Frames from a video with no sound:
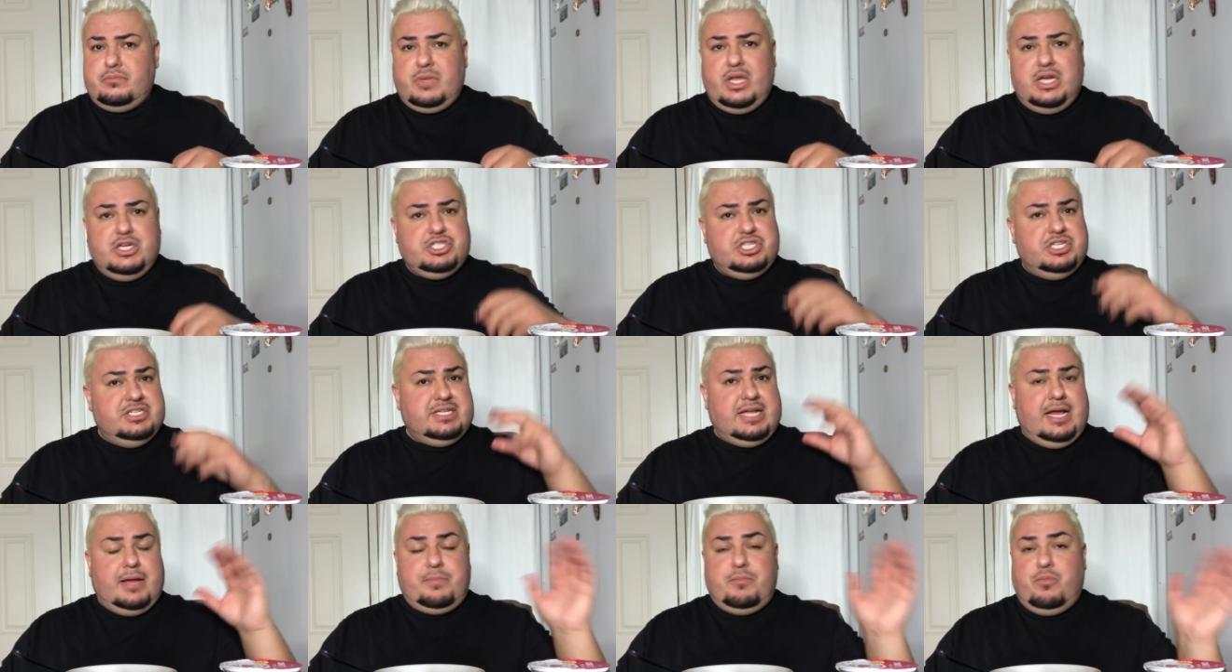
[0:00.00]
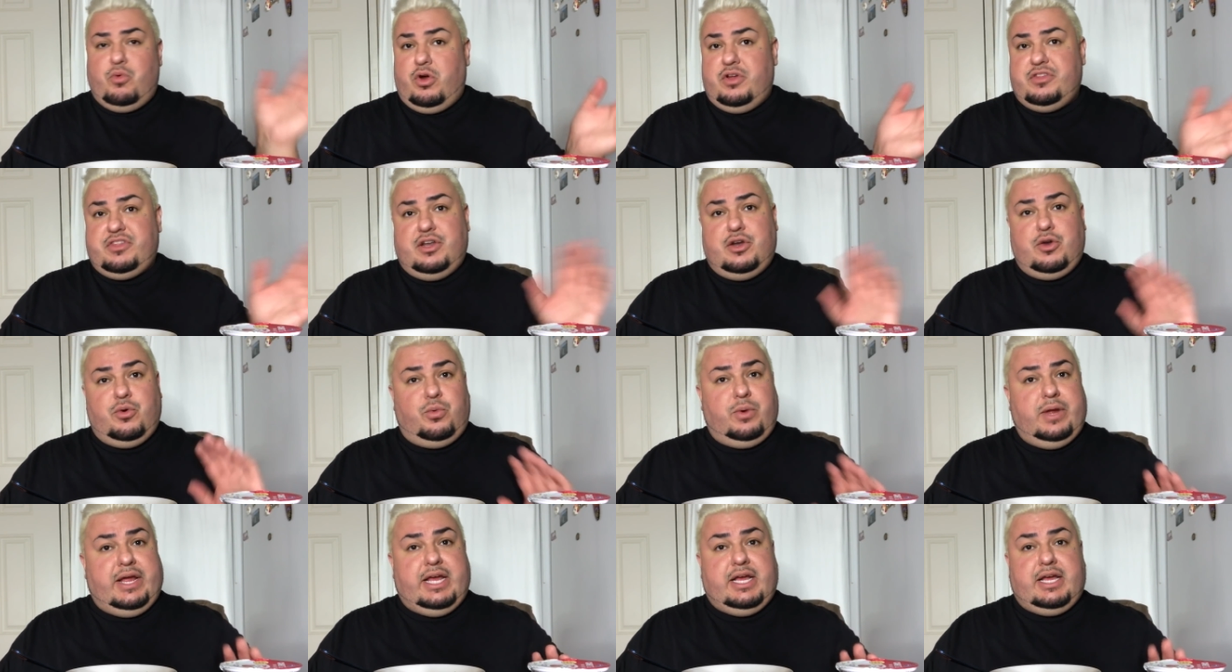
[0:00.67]
She's like, more than a
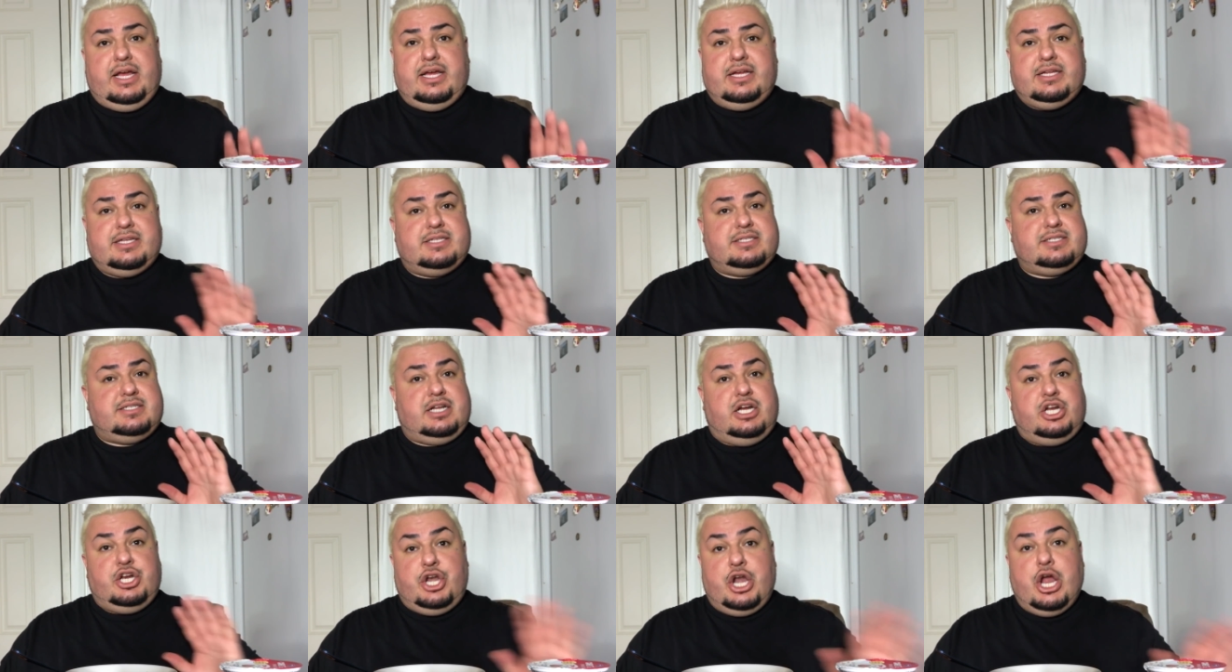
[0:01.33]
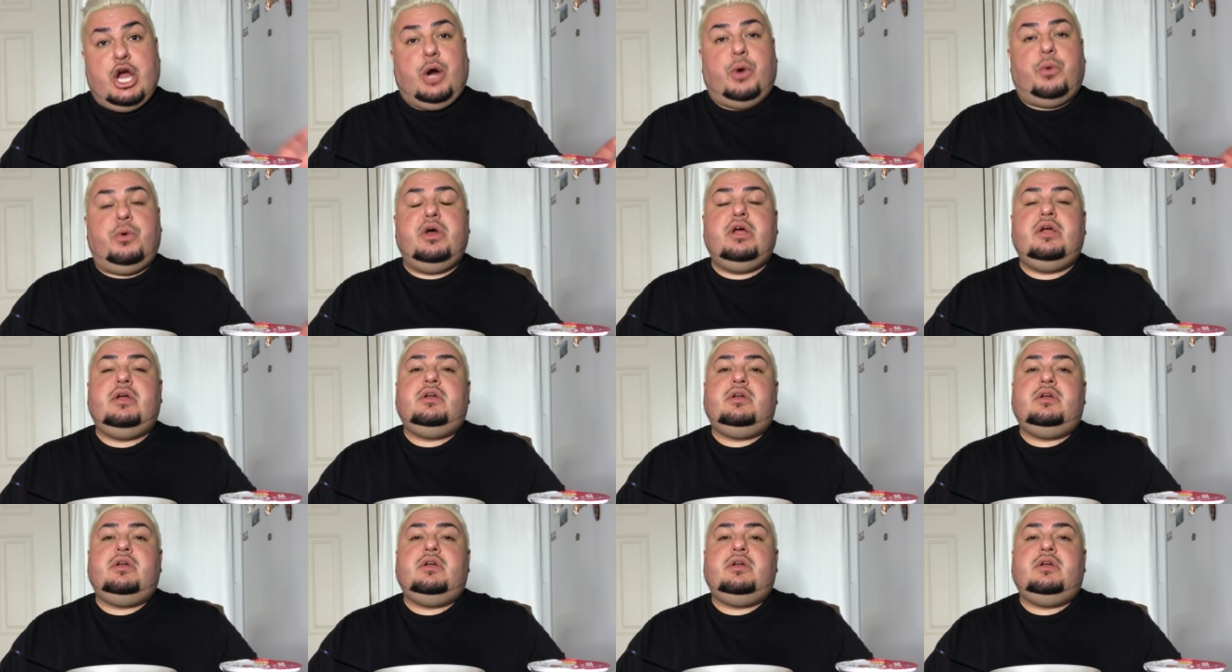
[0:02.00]
week is a no.